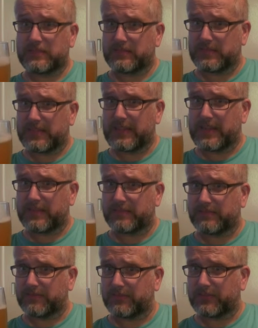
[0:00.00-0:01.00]
Again,
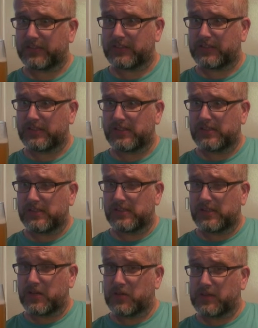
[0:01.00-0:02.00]
for
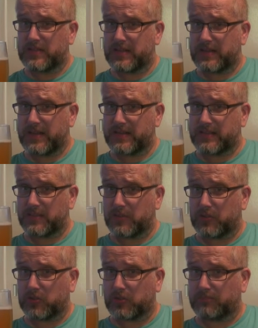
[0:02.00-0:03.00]
only 10 days in the
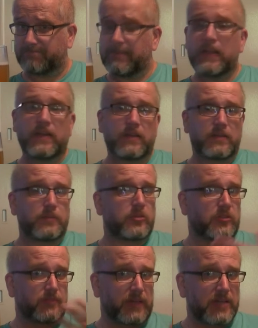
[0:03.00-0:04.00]
bottle.
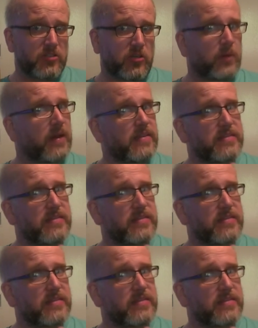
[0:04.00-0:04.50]
But as always,